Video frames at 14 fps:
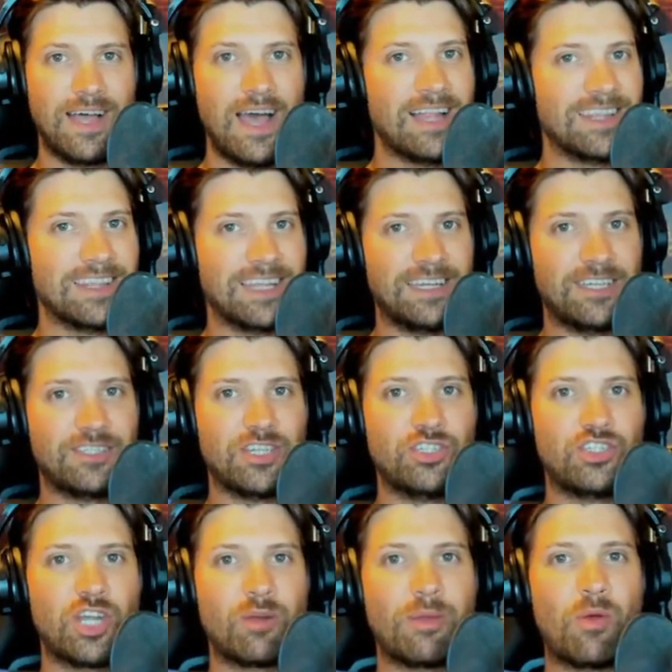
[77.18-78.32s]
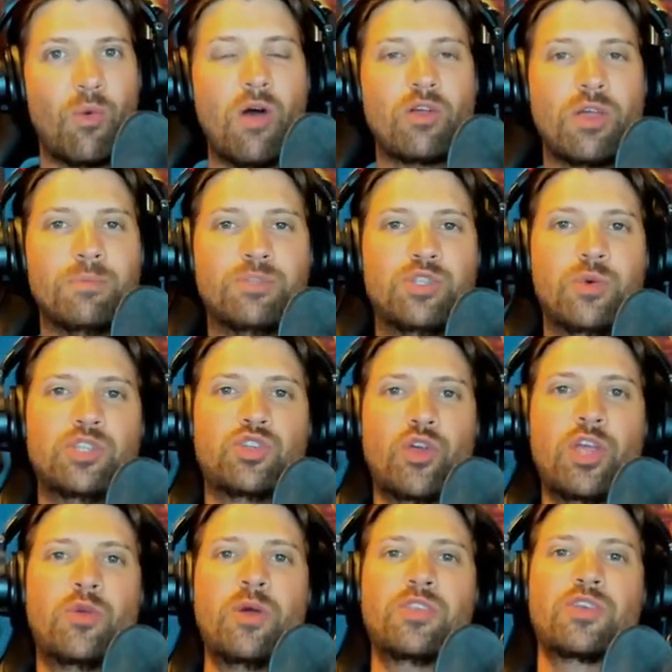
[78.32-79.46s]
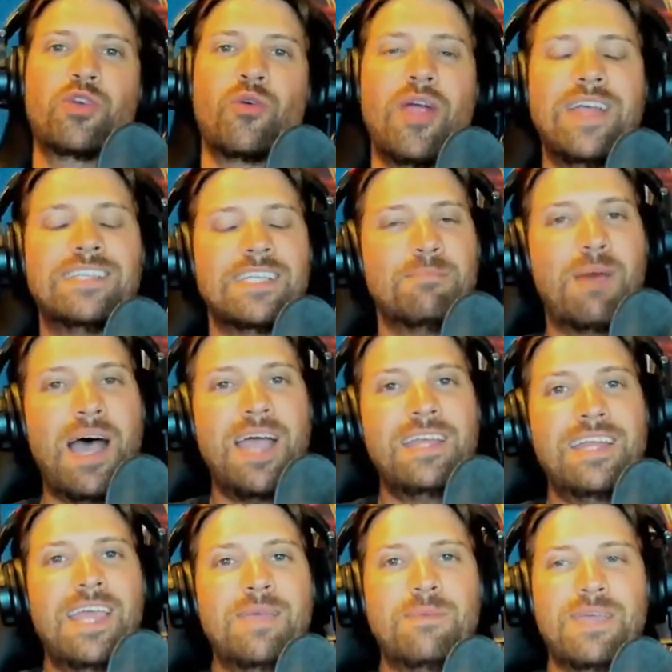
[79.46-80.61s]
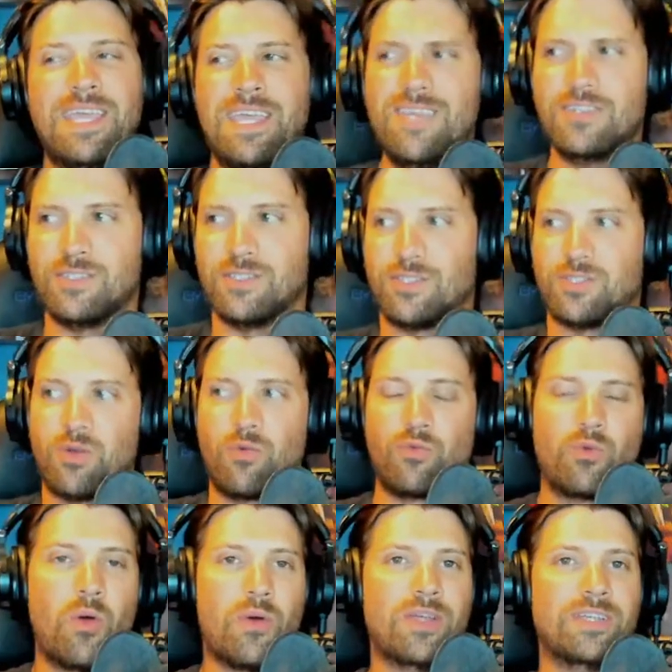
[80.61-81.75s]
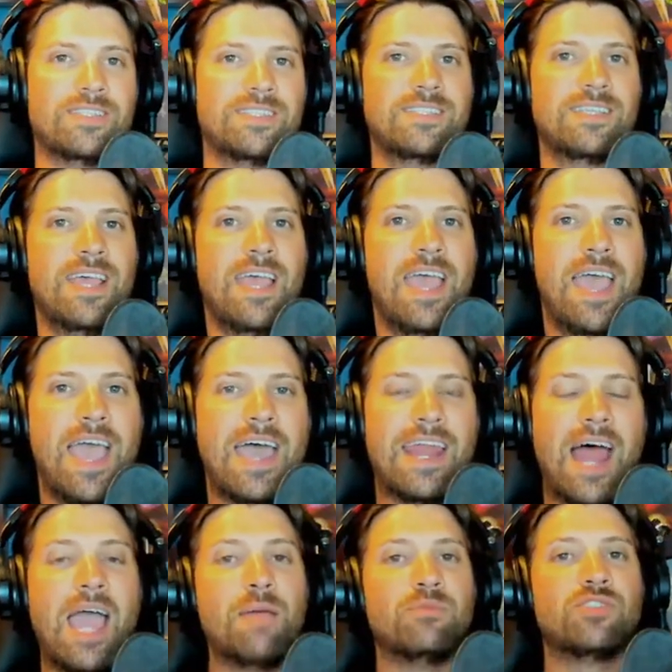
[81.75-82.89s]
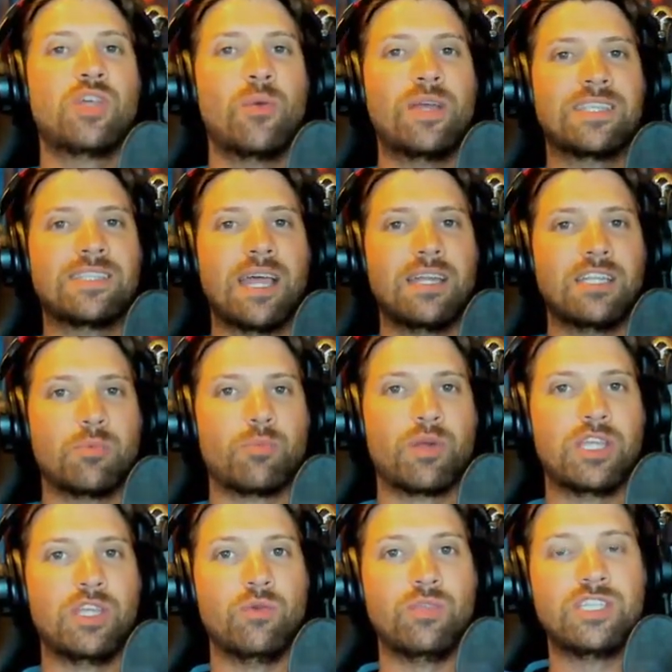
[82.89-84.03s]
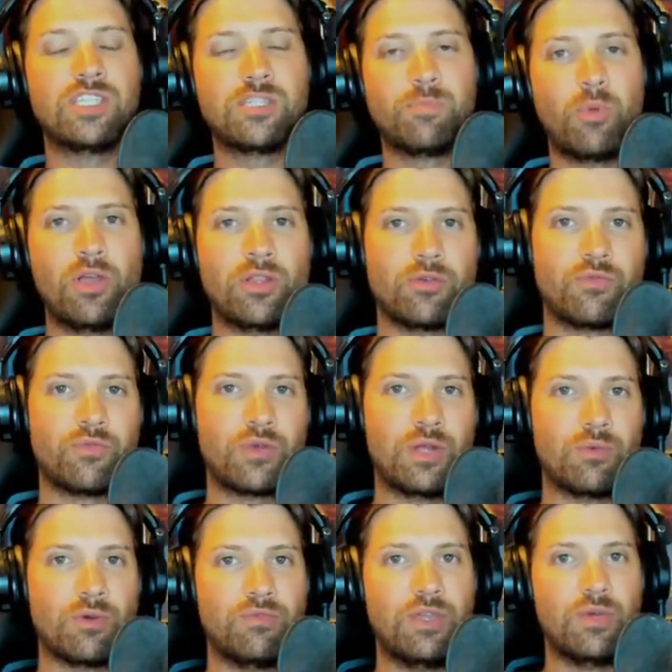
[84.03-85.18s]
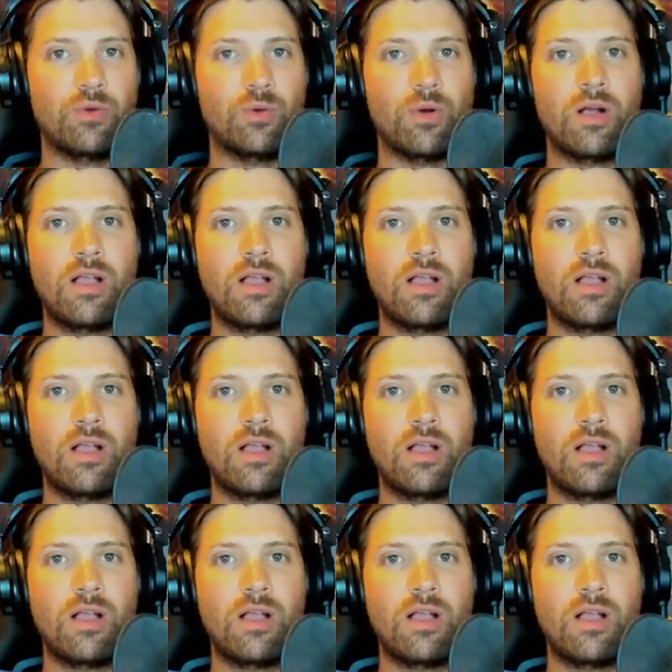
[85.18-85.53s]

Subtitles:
ladies and gentlemen, welcome to A Drink with Crazy. My name is Royce, and I am so excited to bring you the spoiler-free review